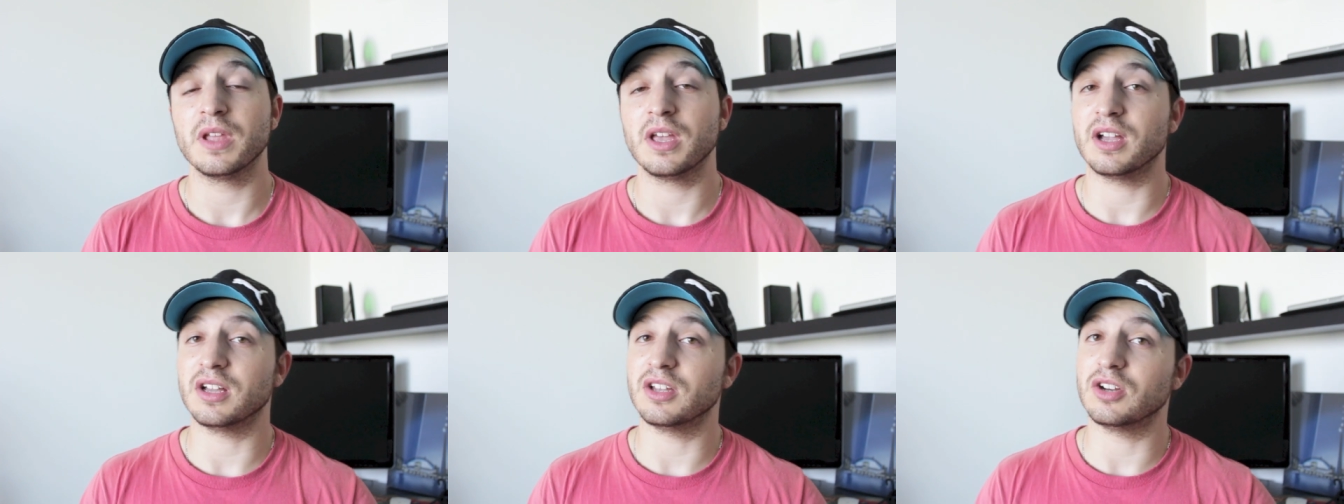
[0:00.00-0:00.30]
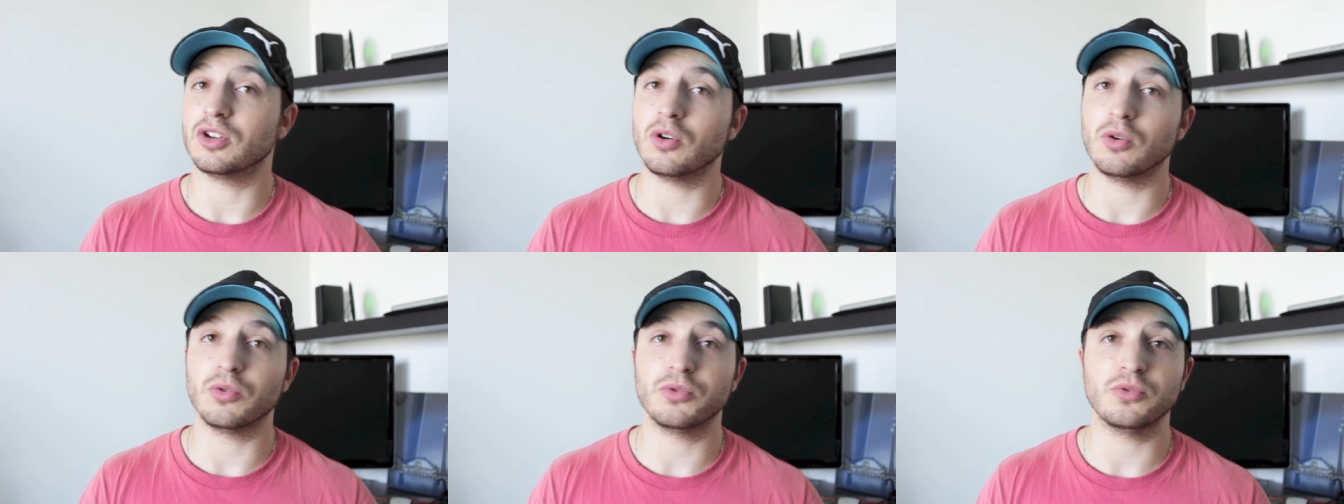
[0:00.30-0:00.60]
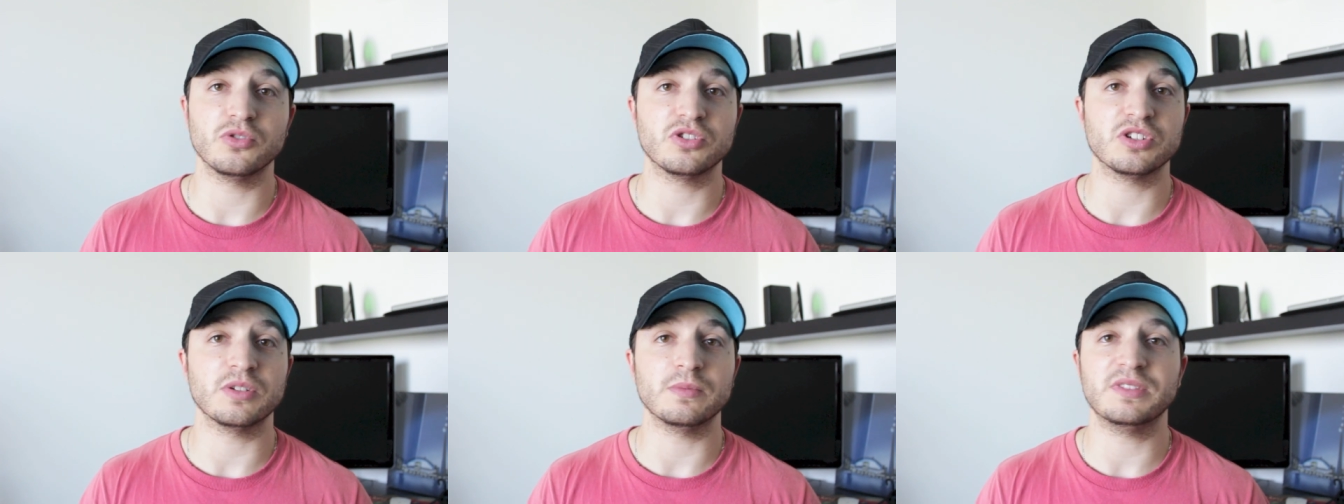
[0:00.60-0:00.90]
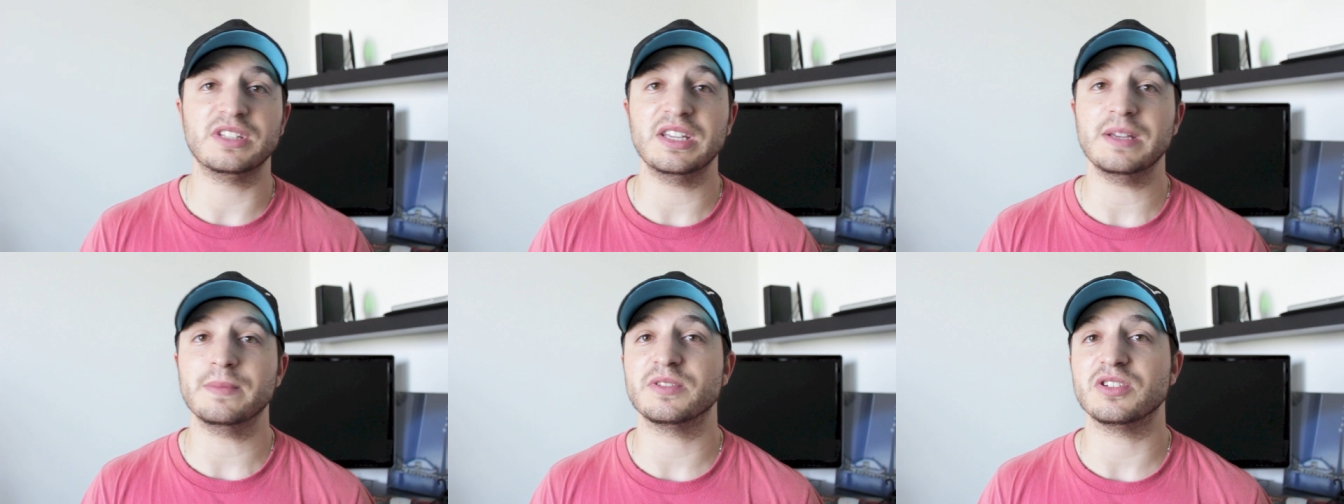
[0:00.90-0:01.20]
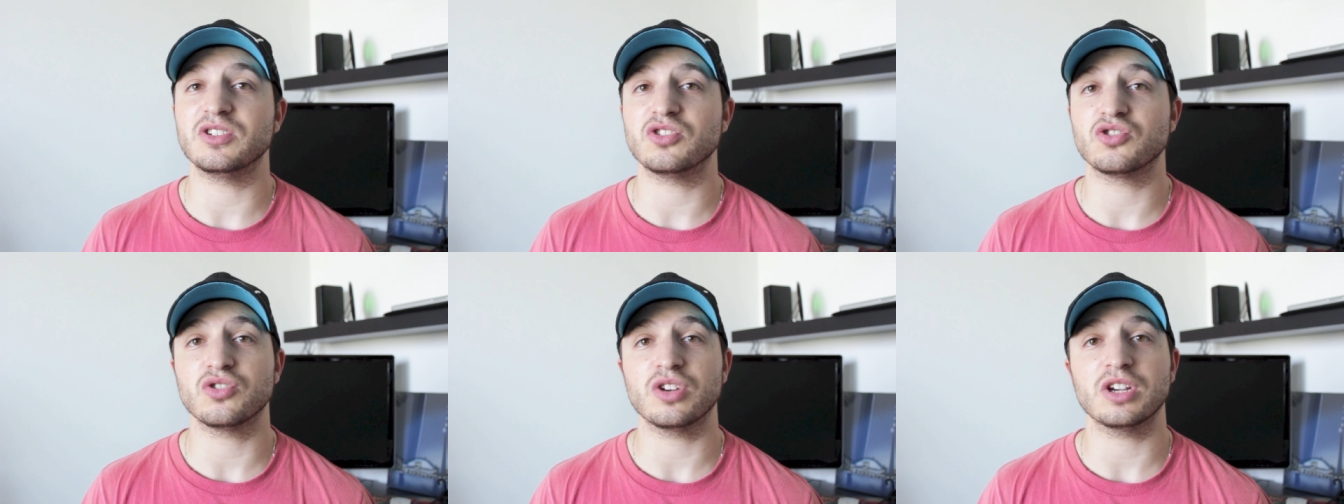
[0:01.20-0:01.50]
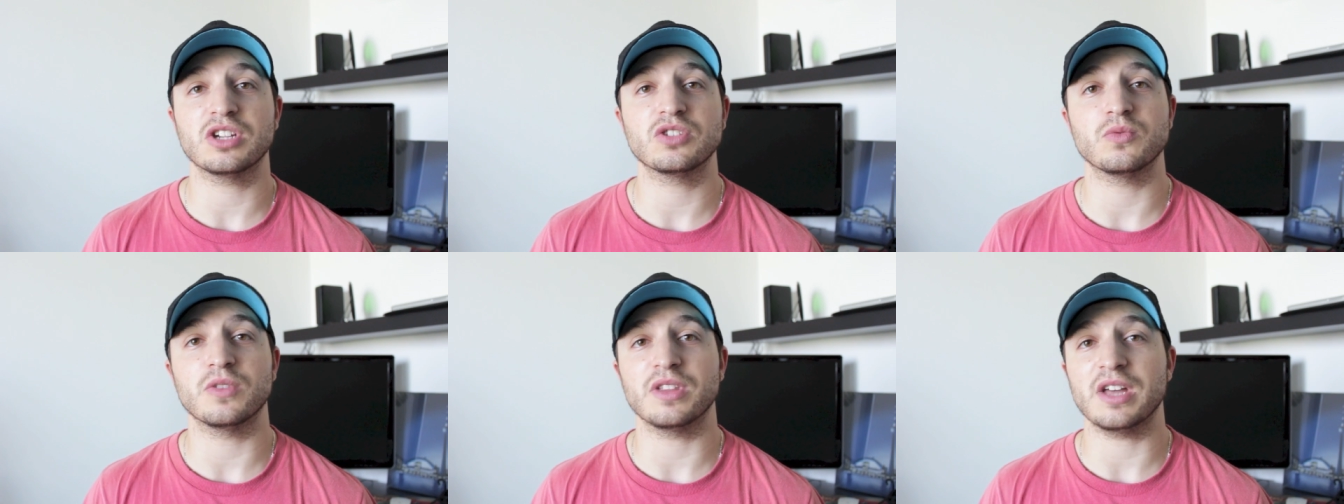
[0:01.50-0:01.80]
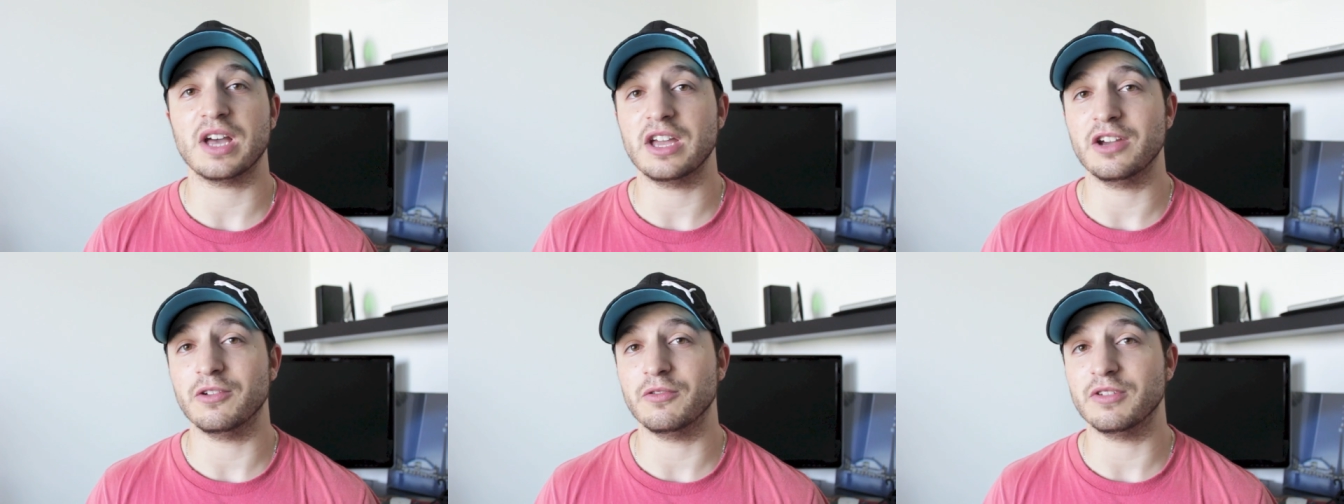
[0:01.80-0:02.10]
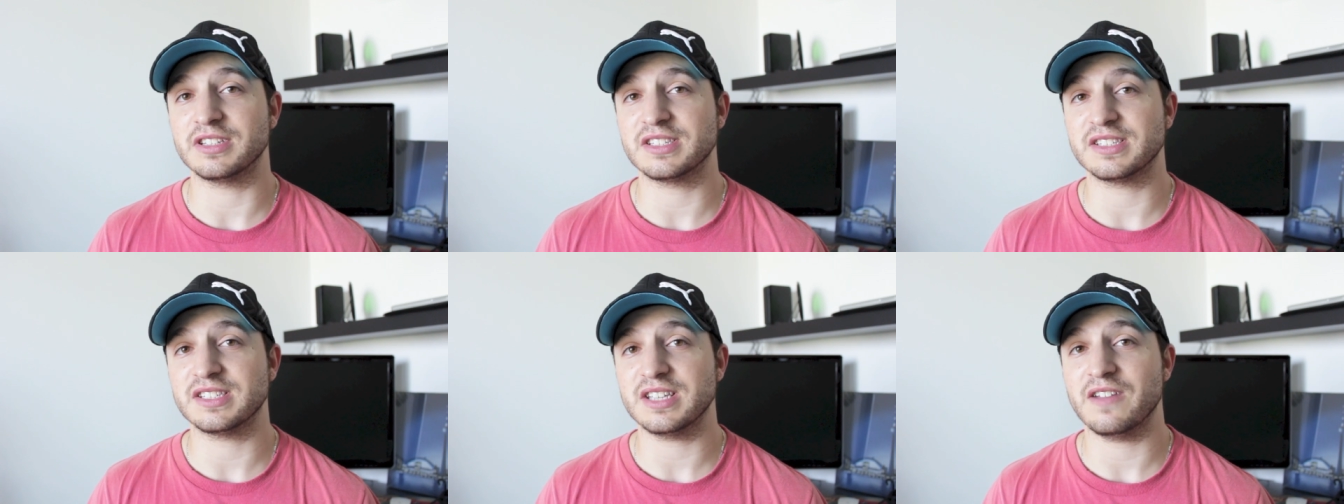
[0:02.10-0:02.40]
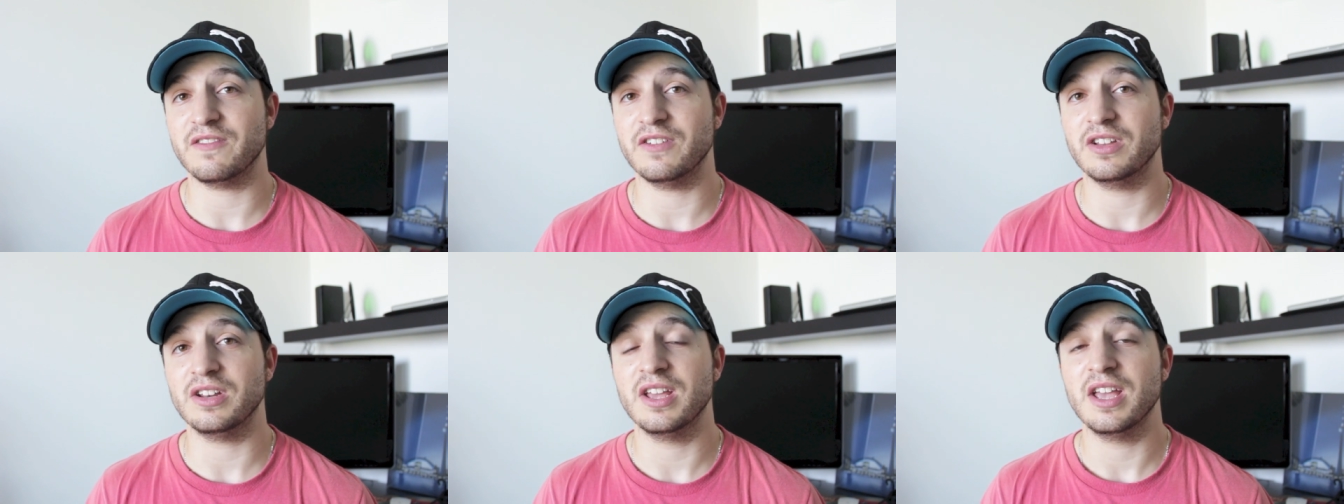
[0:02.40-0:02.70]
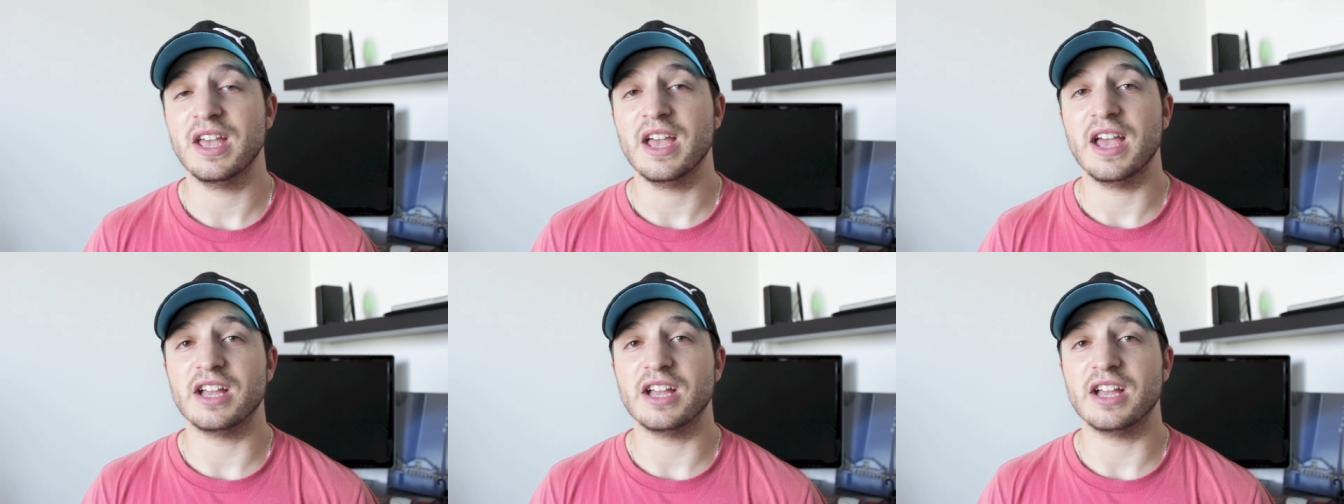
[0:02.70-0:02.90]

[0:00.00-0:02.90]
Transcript: I'm going to go through some tips and tricks with iOS seven